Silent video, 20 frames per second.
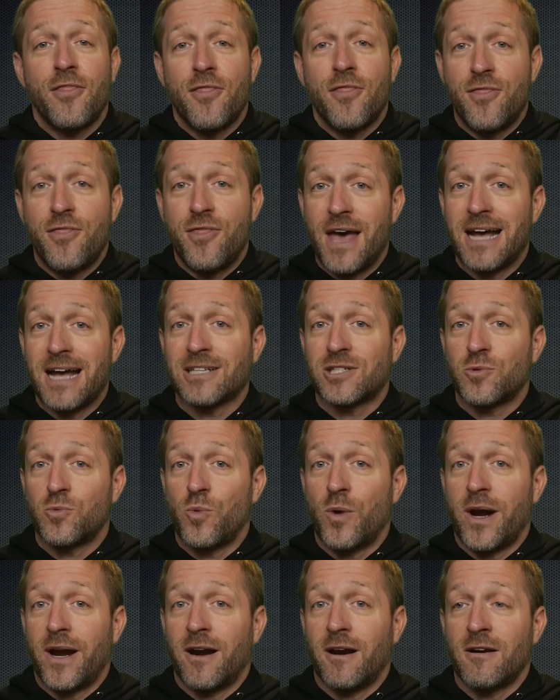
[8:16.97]
That's
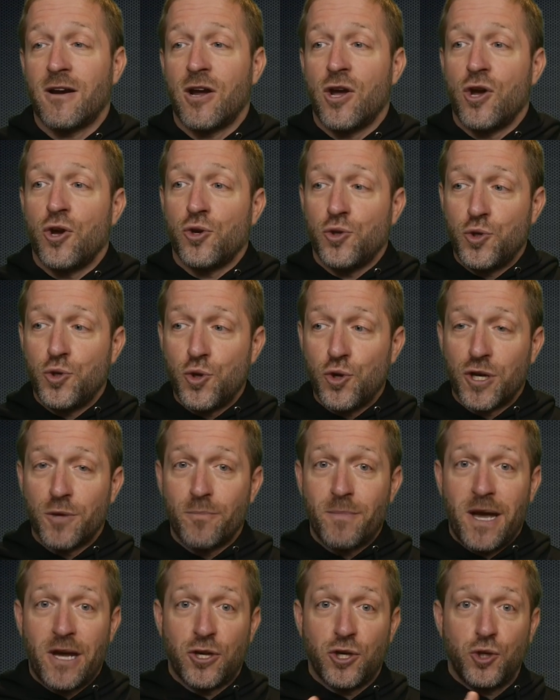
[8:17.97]
where you
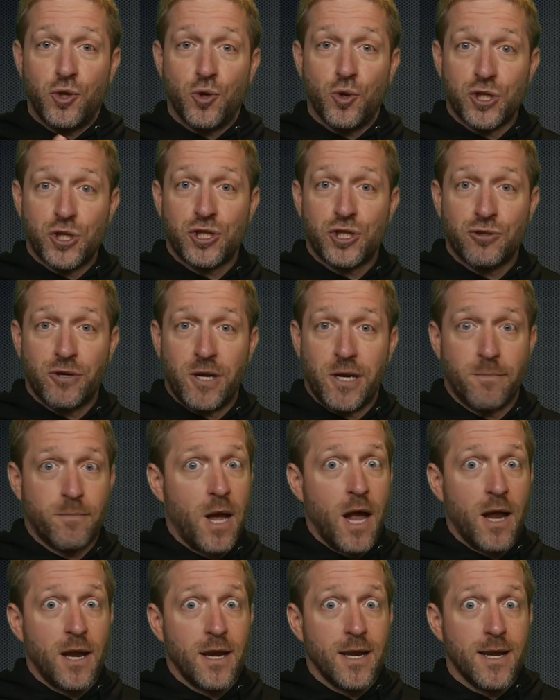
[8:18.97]
can make your
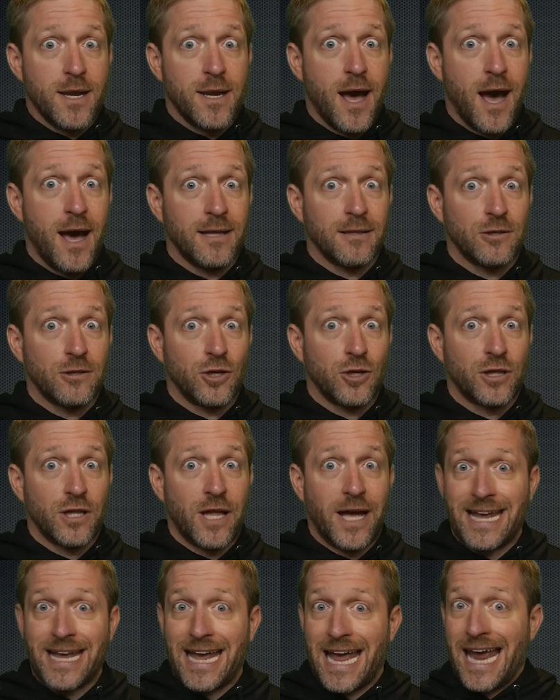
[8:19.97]
stream not look
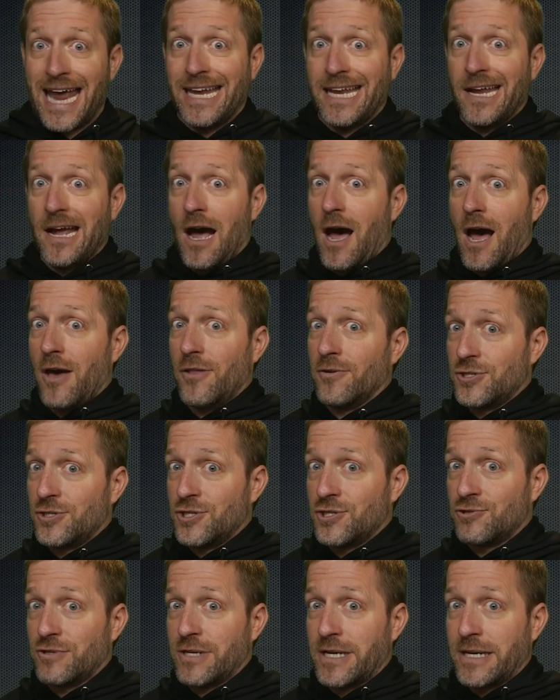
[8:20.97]
like any other
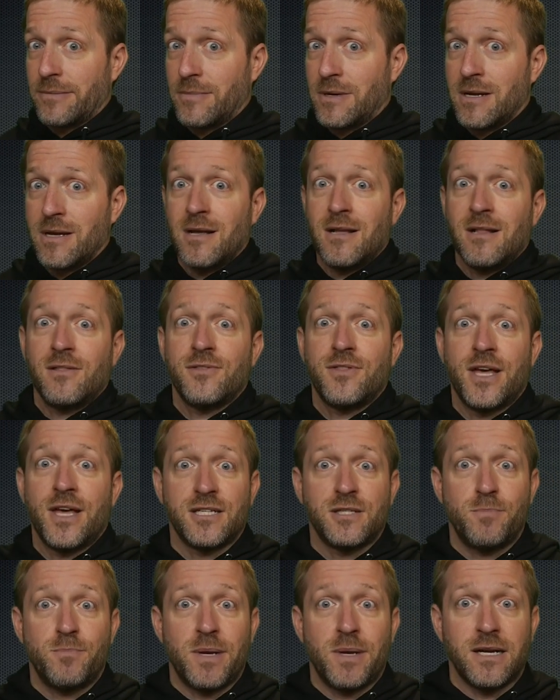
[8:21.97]
stream
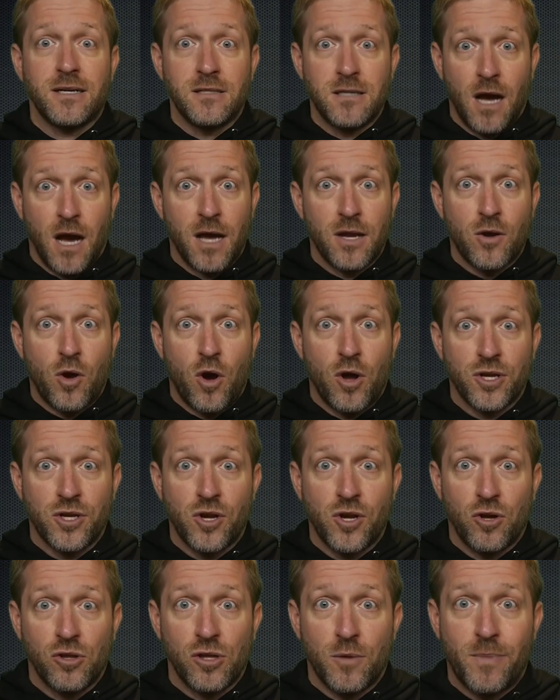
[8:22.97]
that is being done on a
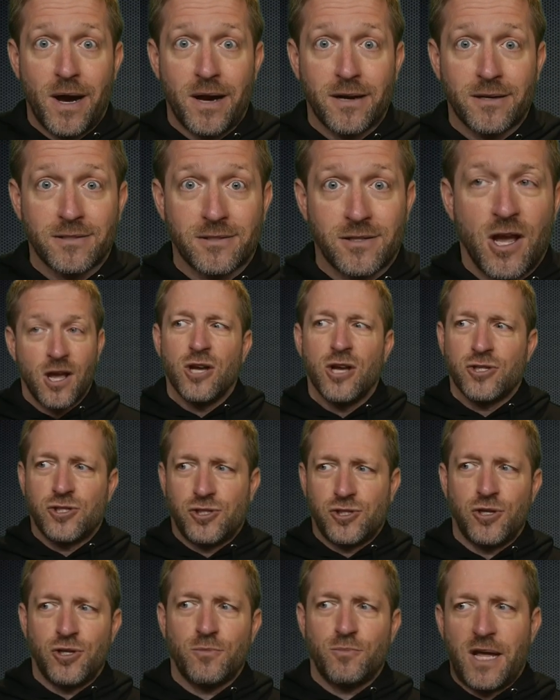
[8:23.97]
YoloBox.
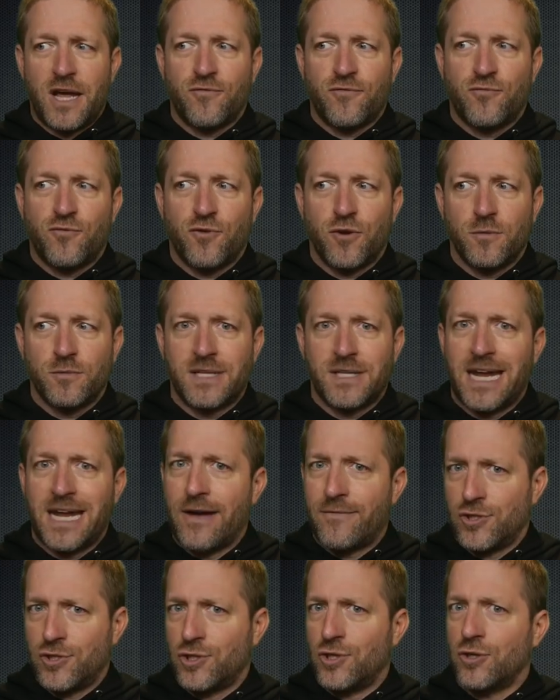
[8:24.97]
Certain platforms, they
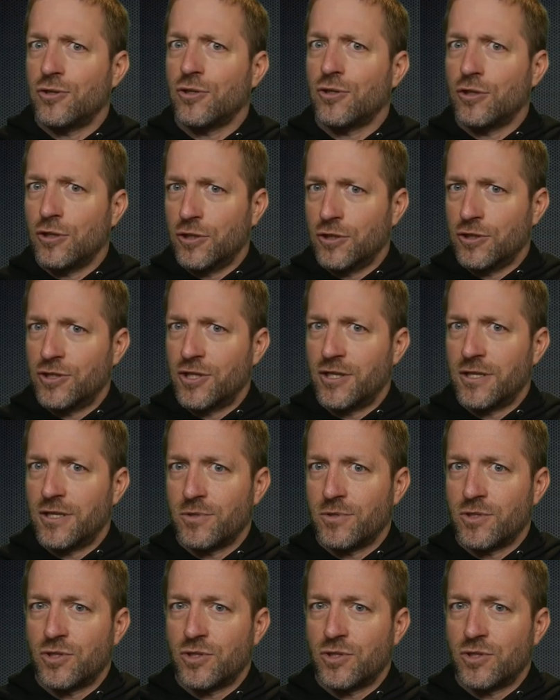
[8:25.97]
have a certain look to them.